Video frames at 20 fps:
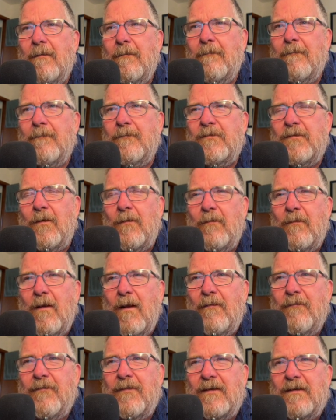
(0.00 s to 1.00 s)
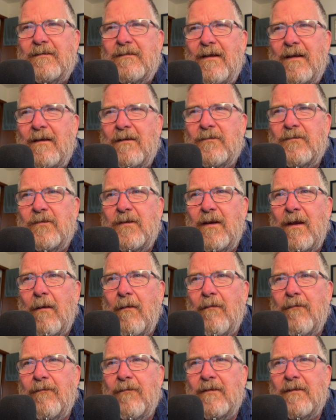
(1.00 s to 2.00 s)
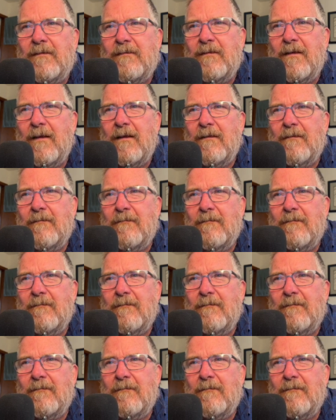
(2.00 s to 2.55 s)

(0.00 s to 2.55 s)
So I'll fix that. I'll show you how I fix that.